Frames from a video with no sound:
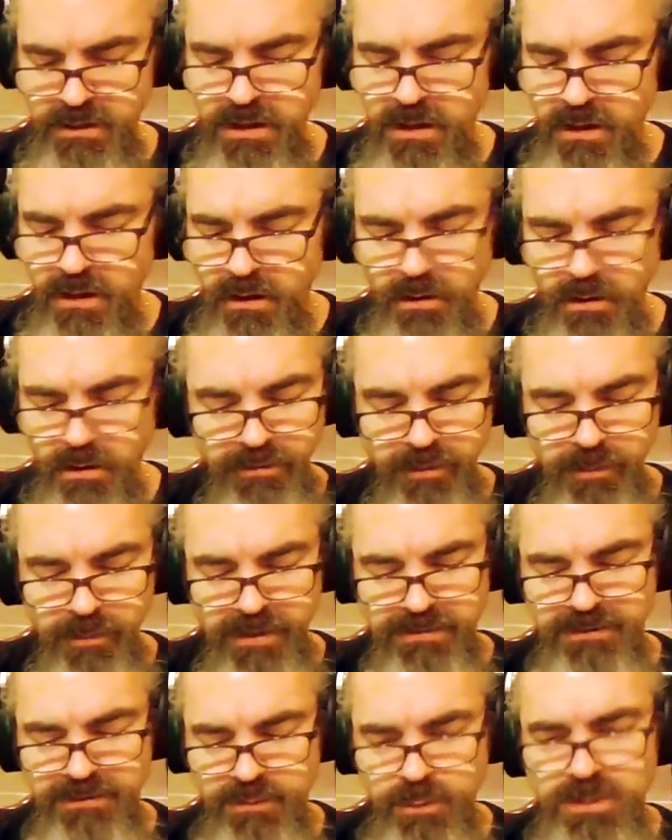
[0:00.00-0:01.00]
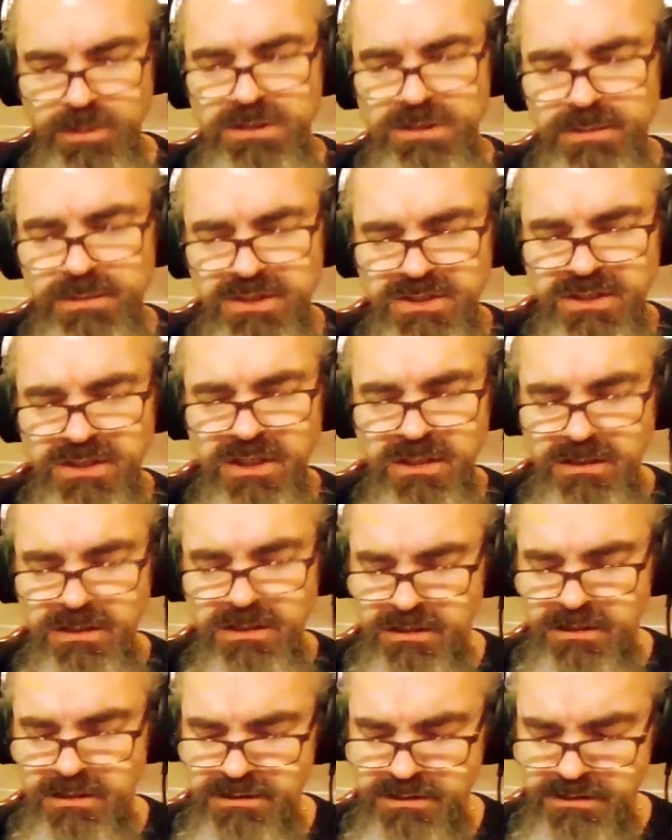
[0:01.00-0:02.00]
all the best Christmas
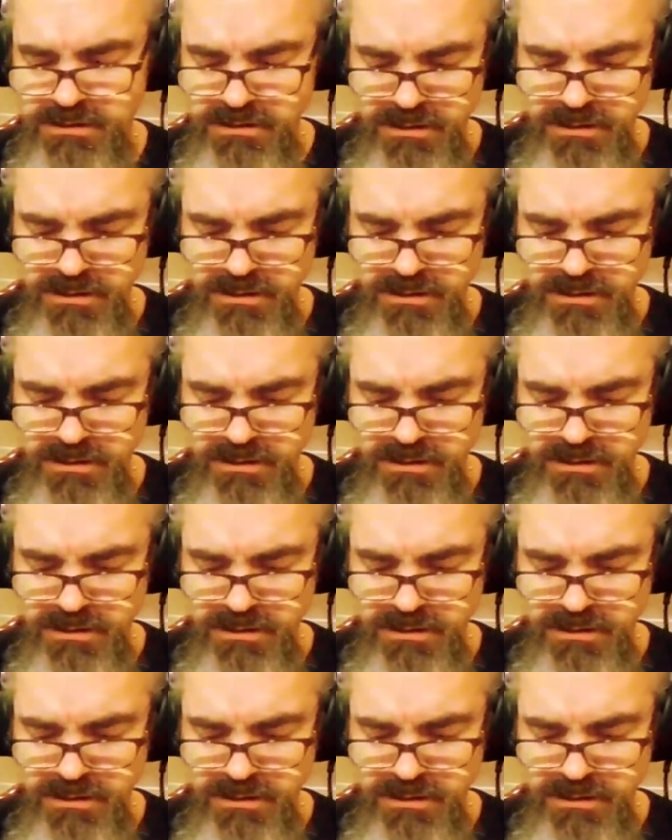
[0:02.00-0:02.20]
songs.